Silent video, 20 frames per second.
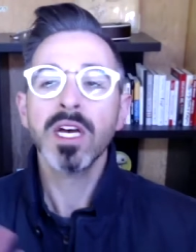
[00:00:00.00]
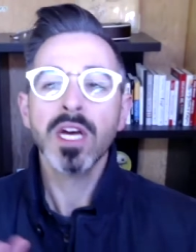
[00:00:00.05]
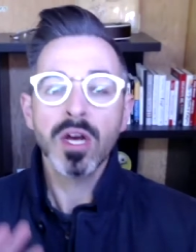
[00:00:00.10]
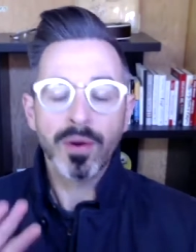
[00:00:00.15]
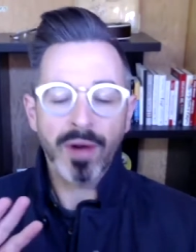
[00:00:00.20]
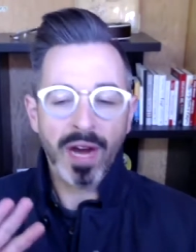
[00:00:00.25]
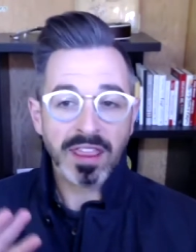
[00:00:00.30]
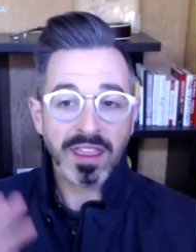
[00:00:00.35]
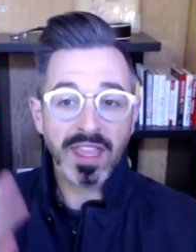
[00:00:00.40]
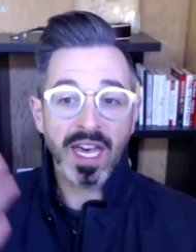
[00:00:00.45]

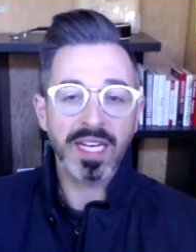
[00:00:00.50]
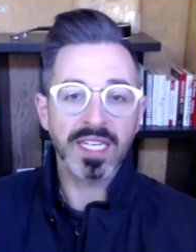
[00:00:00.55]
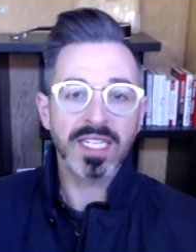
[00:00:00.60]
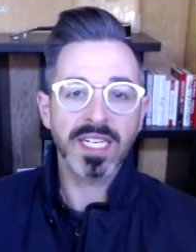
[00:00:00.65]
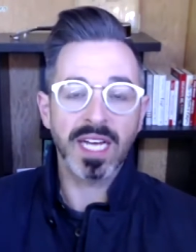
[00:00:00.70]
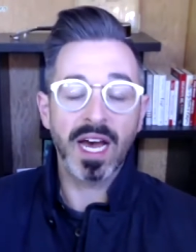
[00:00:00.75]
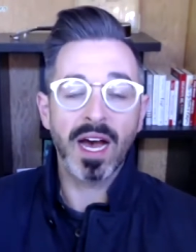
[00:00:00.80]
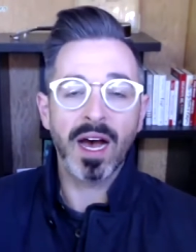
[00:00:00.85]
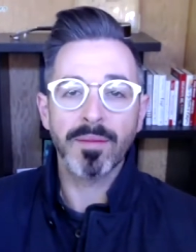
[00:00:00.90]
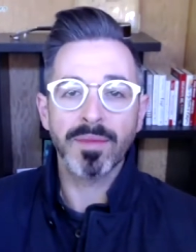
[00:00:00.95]
right? That,
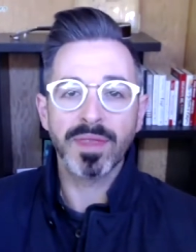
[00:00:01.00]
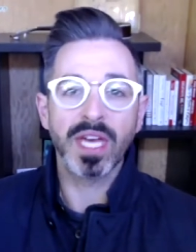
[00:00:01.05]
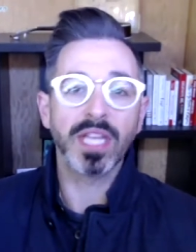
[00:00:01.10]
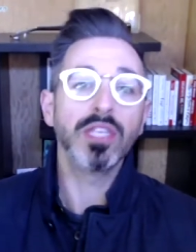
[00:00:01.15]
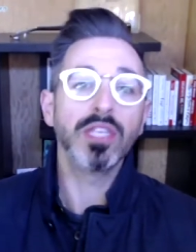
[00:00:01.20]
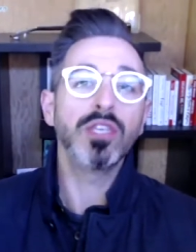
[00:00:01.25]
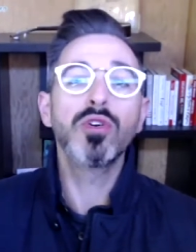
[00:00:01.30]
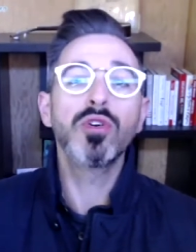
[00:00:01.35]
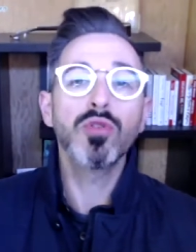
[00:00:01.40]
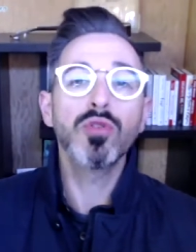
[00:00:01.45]
um, that
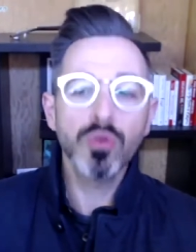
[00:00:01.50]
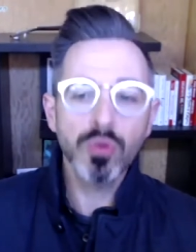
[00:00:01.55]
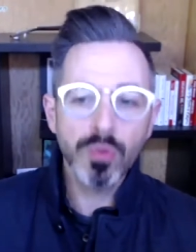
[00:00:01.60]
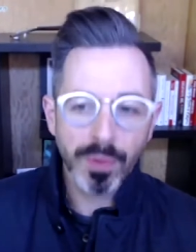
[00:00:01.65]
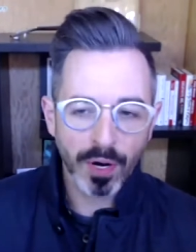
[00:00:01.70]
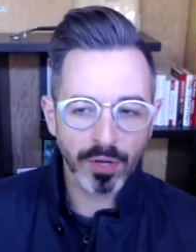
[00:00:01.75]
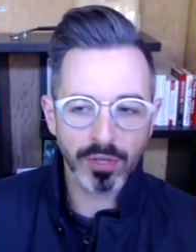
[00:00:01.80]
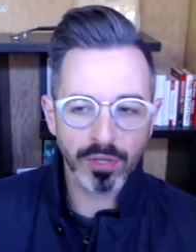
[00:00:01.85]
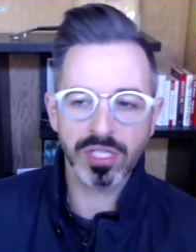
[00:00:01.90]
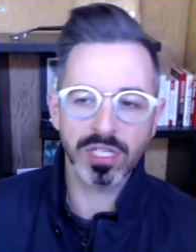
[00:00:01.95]
you
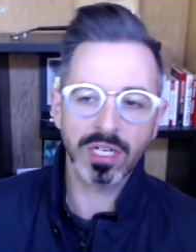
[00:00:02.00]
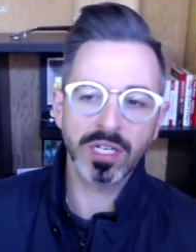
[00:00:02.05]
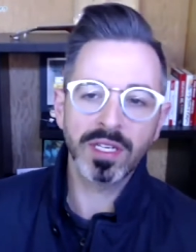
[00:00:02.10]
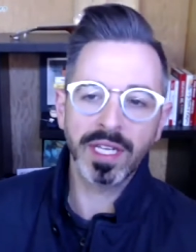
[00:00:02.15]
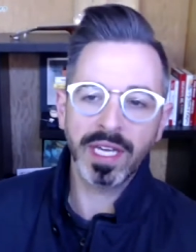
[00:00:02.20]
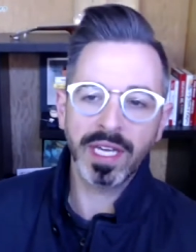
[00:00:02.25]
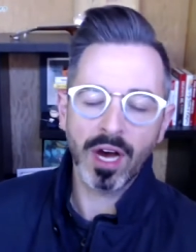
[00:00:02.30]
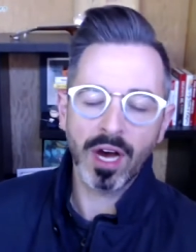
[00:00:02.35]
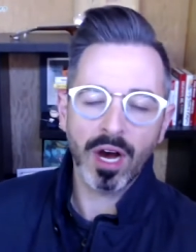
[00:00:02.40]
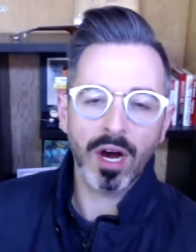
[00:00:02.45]

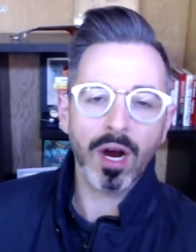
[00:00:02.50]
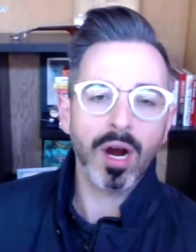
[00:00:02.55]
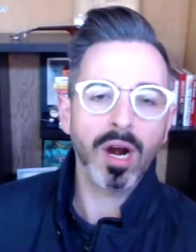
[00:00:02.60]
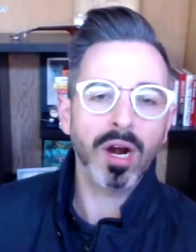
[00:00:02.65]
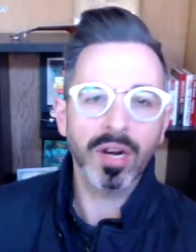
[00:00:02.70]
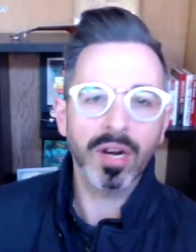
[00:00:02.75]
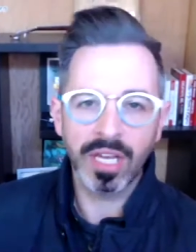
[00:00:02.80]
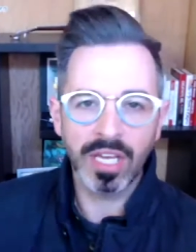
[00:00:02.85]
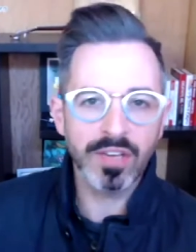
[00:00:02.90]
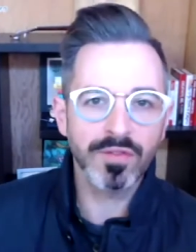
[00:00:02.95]
personally
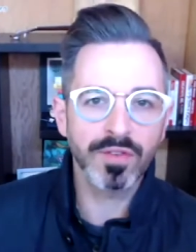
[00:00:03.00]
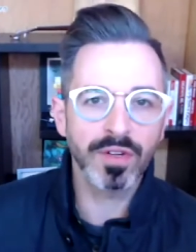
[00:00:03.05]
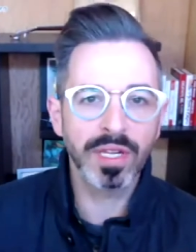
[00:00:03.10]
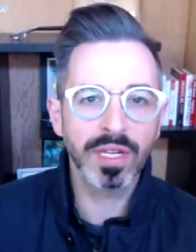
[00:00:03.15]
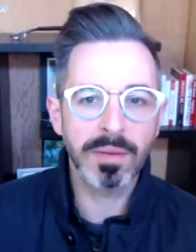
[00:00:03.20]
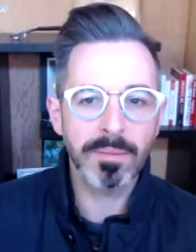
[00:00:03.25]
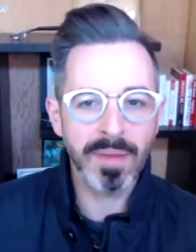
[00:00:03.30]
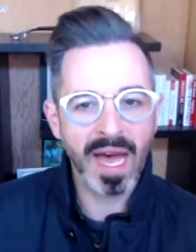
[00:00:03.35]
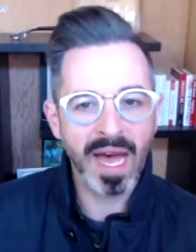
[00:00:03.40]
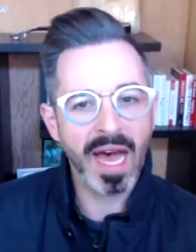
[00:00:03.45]
are evil
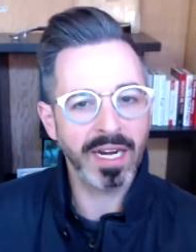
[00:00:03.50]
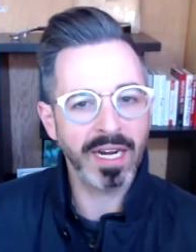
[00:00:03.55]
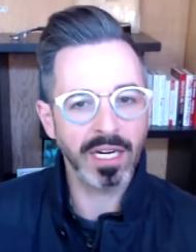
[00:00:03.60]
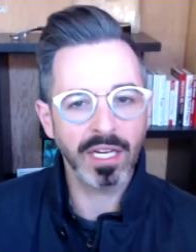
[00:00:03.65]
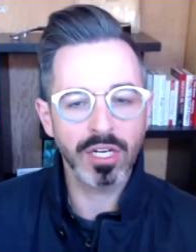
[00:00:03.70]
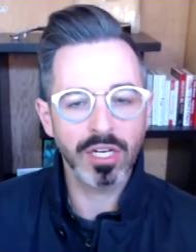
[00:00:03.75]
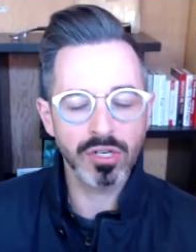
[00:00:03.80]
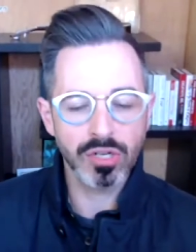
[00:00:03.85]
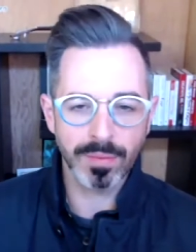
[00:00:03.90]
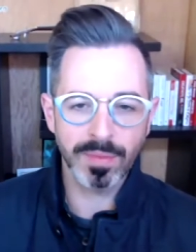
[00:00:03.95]
and bad and
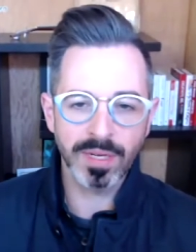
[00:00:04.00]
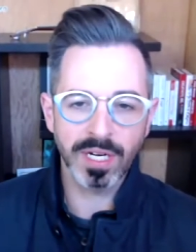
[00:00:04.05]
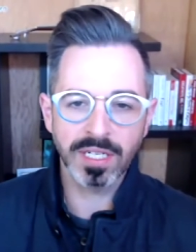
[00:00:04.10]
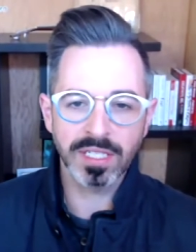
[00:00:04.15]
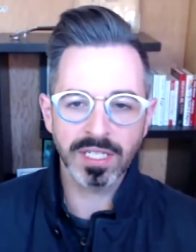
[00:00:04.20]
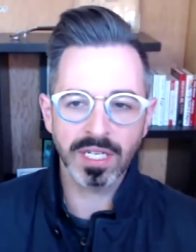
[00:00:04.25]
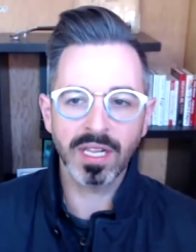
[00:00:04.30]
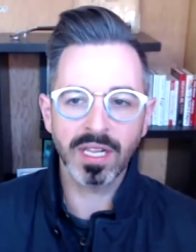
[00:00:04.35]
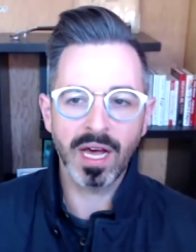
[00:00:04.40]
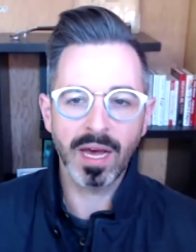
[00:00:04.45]
contributing
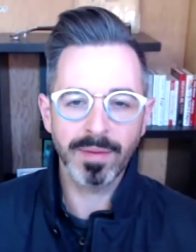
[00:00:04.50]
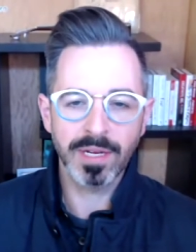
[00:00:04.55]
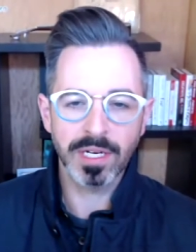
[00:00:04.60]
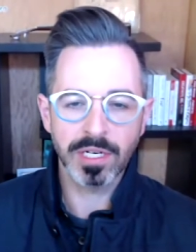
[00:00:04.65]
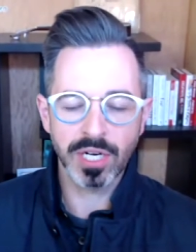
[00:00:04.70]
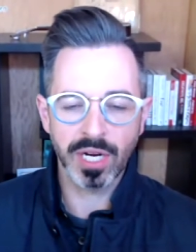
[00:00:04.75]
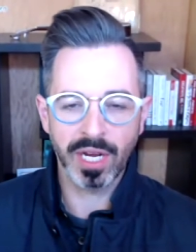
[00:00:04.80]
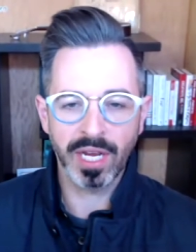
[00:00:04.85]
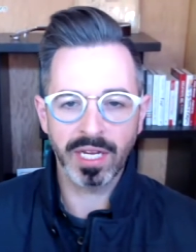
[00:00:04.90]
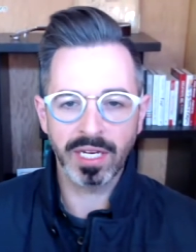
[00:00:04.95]
to climate
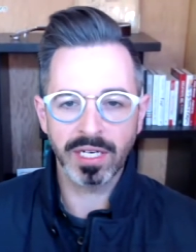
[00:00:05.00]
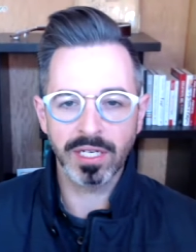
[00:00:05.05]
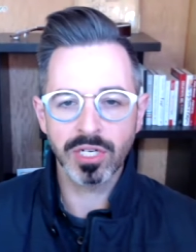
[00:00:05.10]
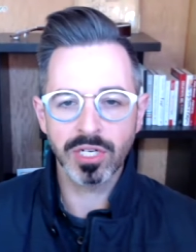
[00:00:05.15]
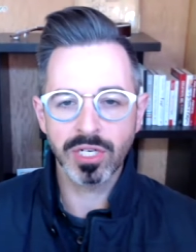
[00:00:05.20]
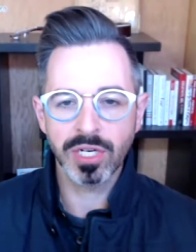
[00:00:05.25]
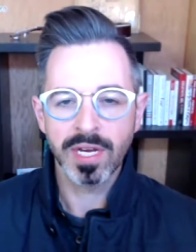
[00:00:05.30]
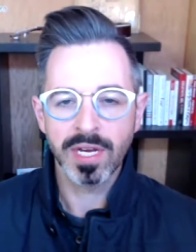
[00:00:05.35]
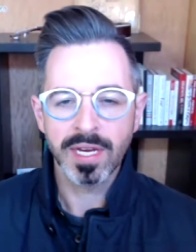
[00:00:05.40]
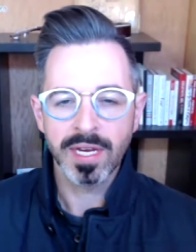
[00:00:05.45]

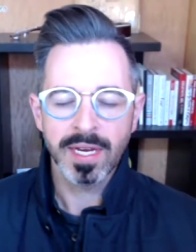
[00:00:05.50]
change.